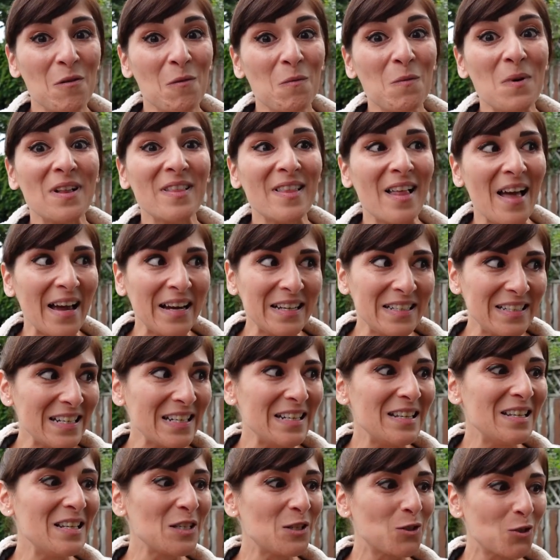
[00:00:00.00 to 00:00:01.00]
Well, I
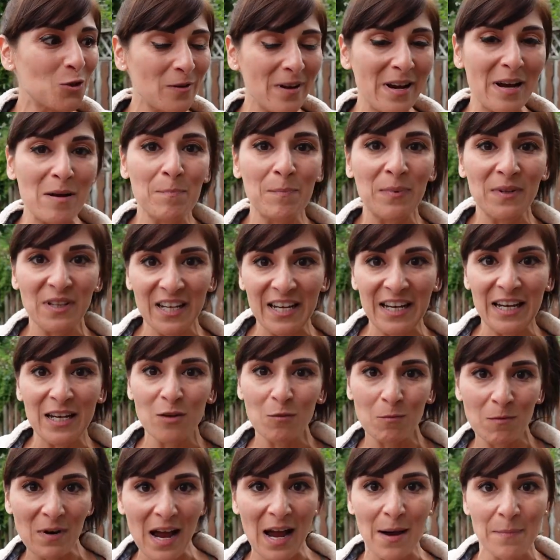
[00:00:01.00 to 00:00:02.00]
did the
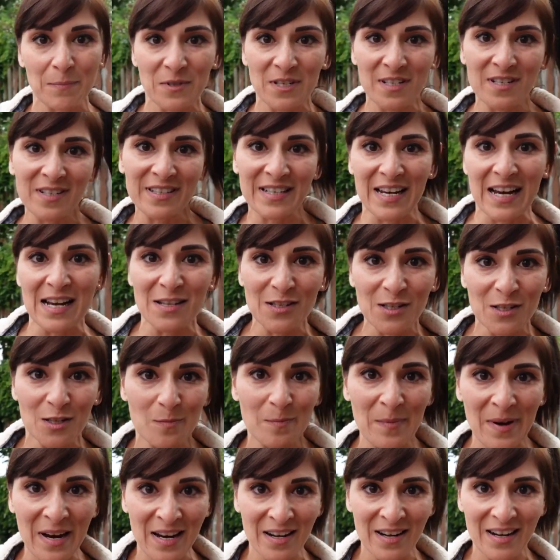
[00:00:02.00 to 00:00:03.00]
trampoline wrapped in tensor
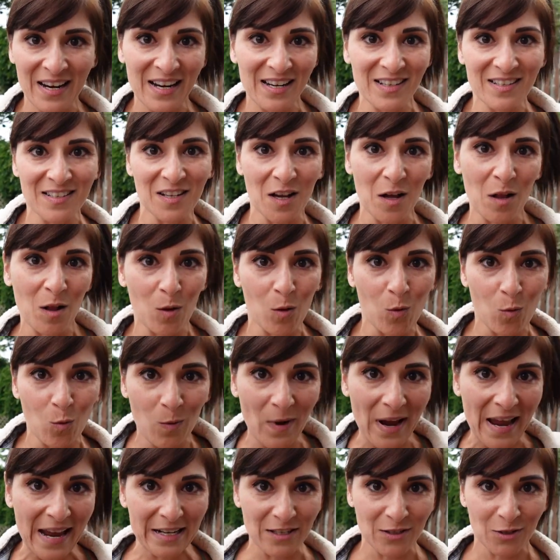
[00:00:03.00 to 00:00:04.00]
band-aids all
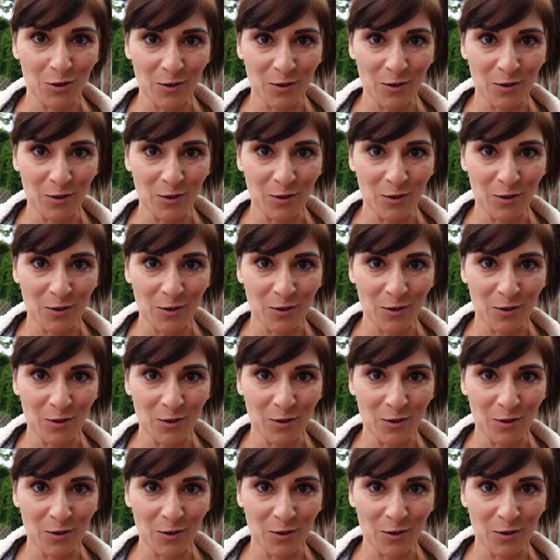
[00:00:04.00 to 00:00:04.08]
wet,